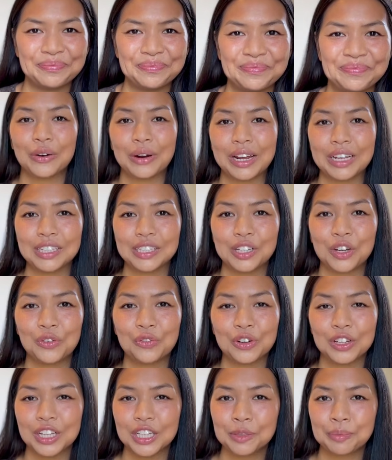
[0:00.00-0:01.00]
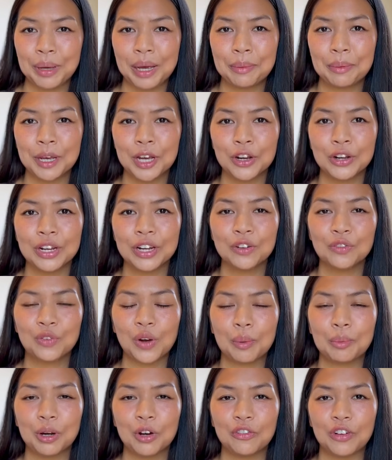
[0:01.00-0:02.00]
All right, so for this pay period
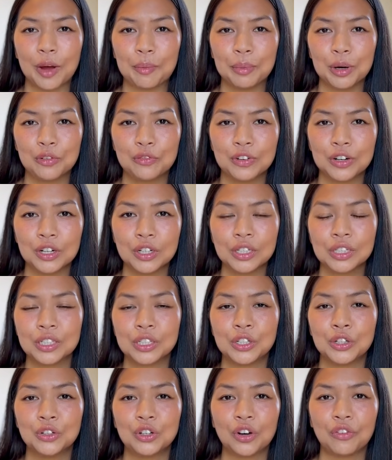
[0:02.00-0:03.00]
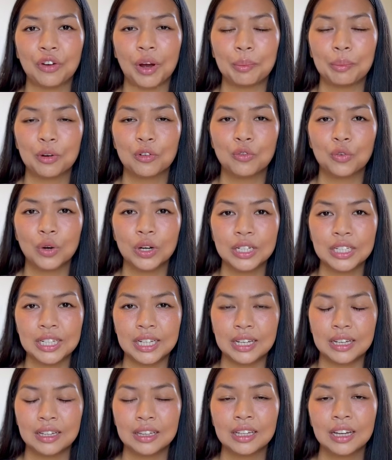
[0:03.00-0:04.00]
from November 1st to November
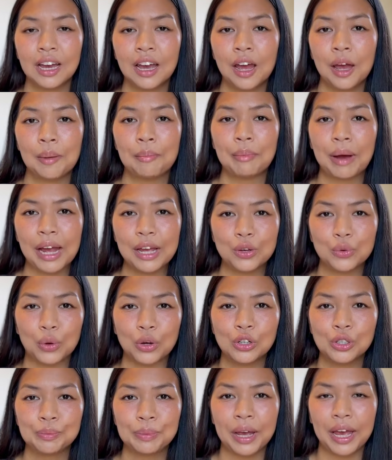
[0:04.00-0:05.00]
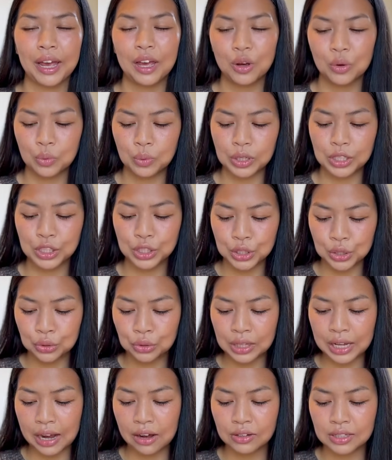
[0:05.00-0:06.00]
14th, my gross pay was
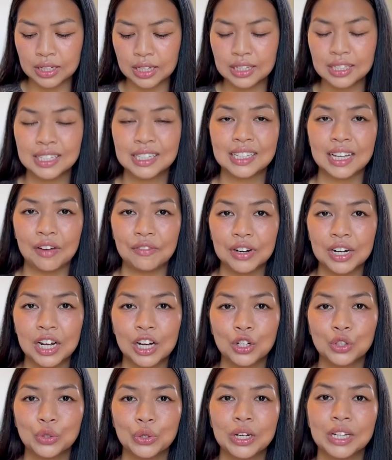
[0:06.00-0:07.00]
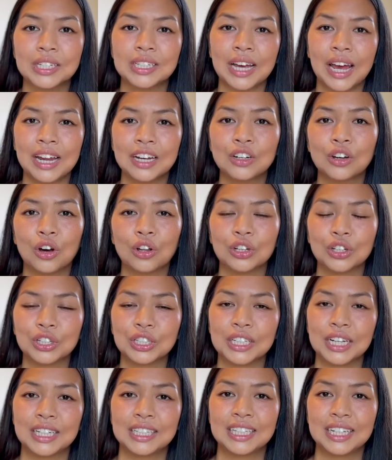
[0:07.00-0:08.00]

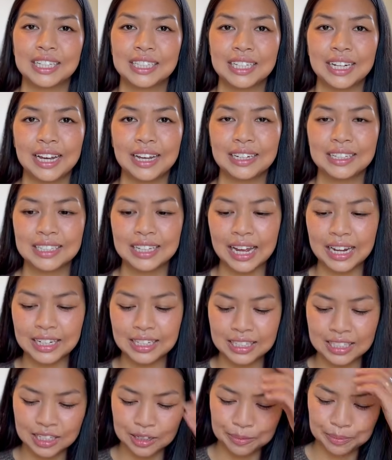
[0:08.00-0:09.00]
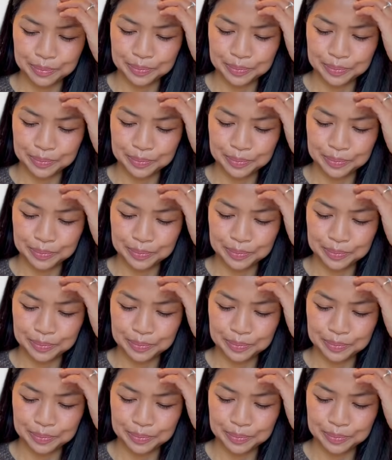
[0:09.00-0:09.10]
$2,710.68.